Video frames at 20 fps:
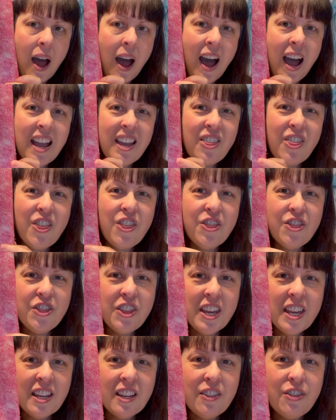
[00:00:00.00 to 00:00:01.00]
I
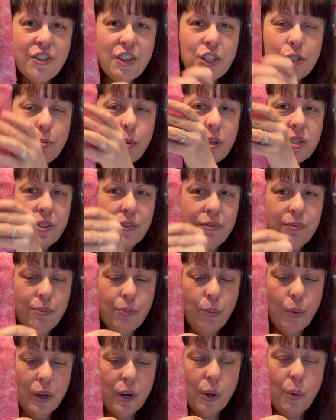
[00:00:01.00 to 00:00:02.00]
think this was a
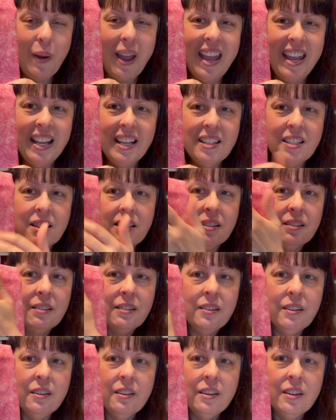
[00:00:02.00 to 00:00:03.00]
108
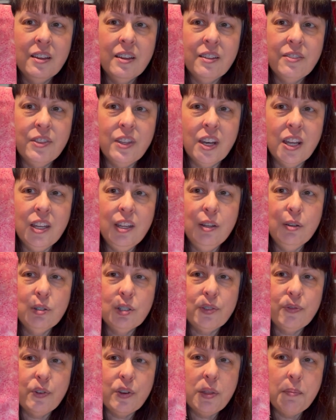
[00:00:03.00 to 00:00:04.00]
that I
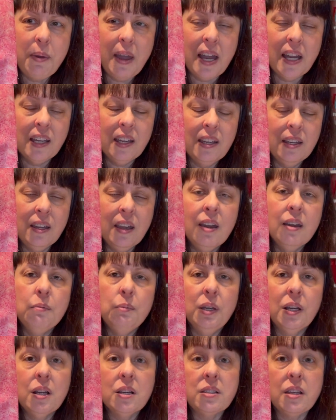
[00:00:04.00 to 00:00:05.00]
used for the backing
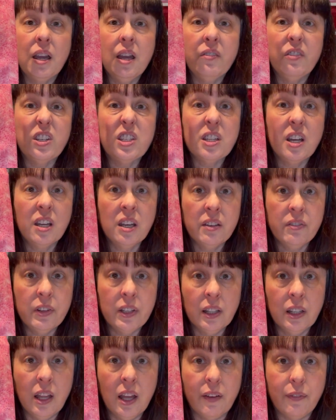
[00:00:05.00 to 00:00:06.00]
because I have a ton of
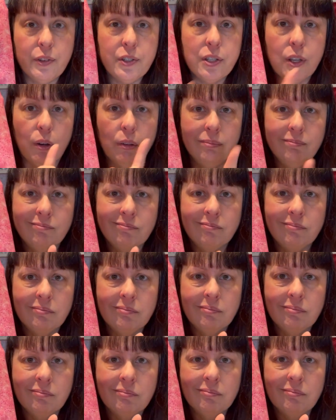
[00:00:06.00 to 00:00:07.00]
it left. So
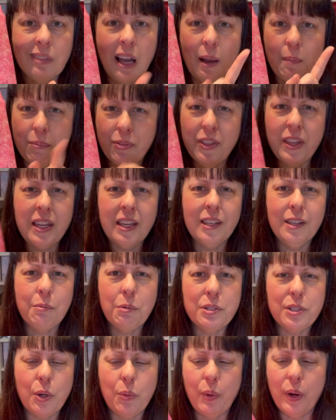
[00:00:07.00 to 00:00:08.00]
I'm thinking it was a